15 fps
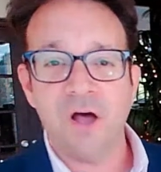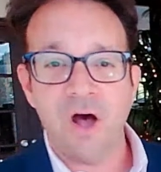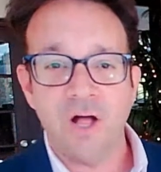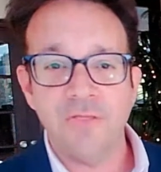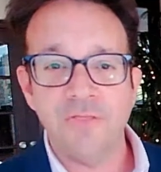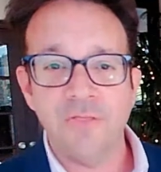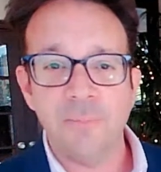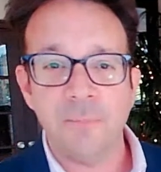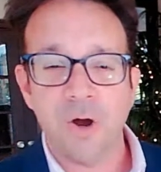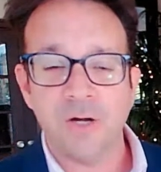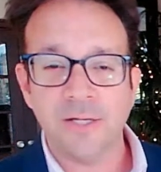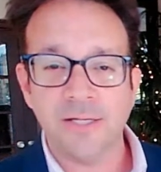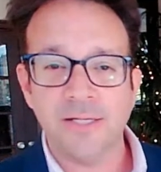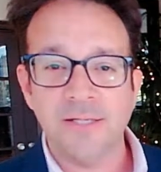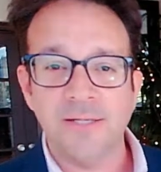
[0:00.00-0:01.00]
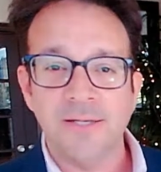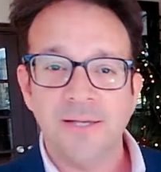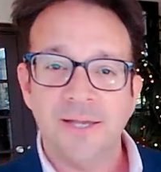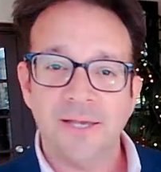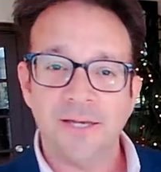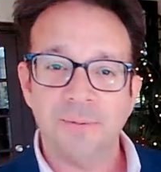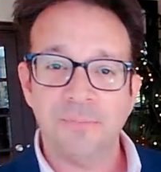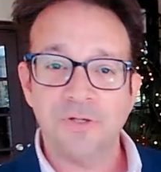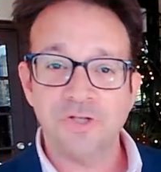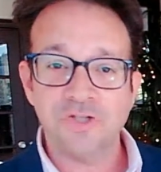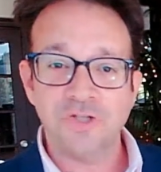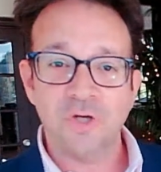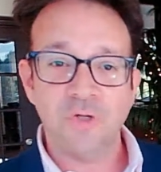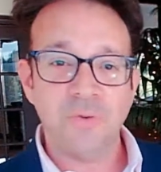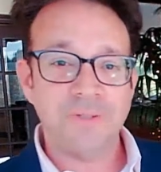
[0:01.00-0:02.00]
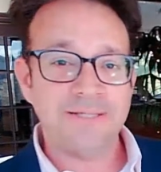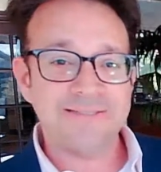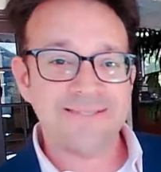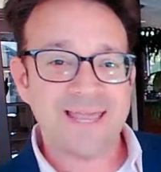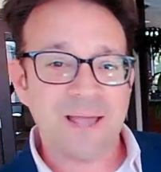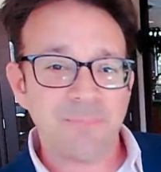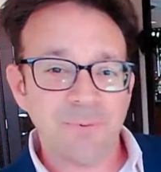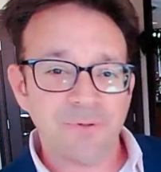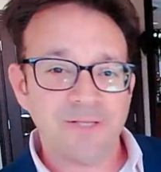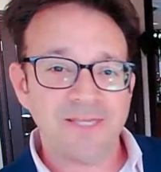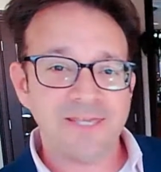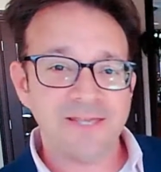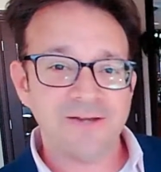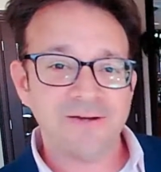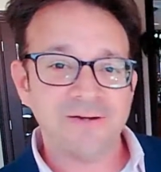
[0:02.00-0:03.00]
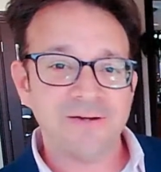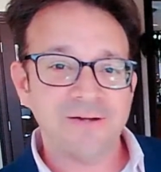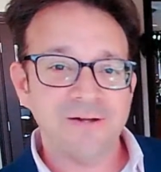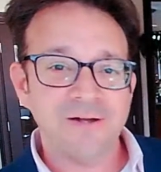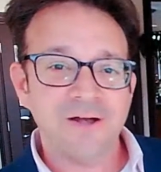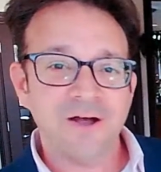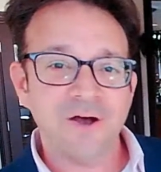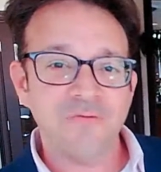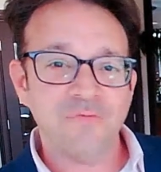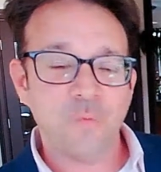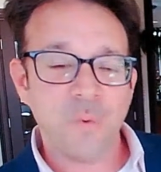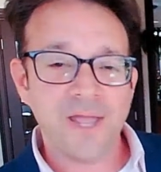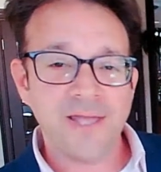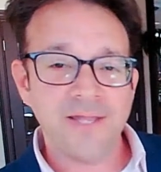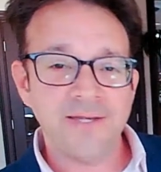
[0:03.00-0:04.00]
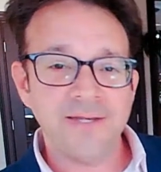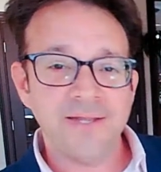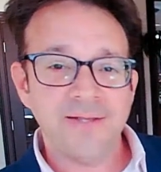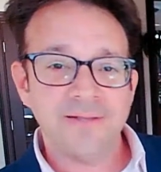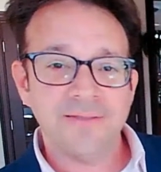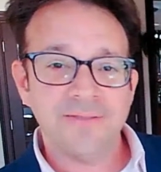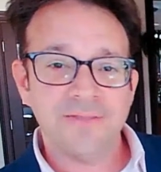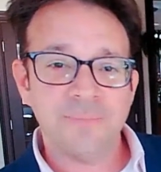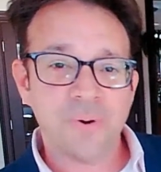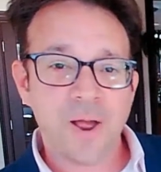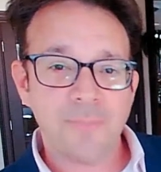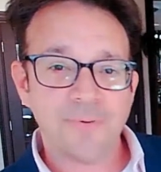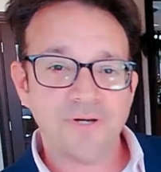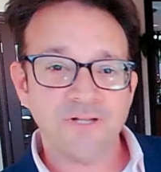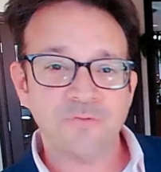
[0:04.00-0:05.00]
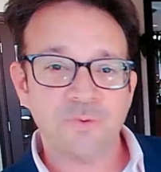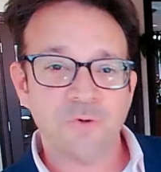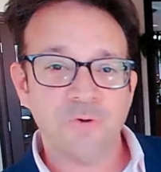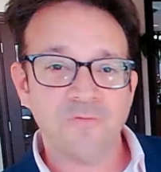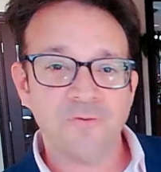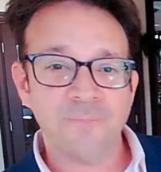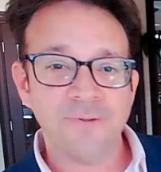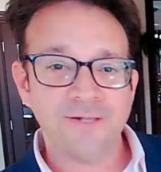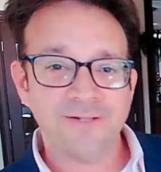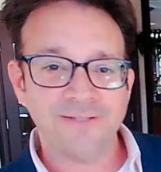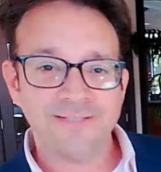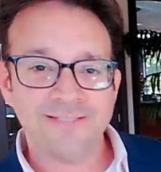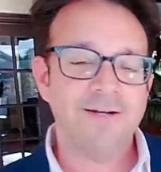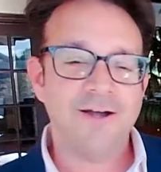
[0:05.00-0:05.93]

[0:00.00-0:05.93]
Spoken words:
on the market. And I'm going to show you an example here of when the properties were overbuilt.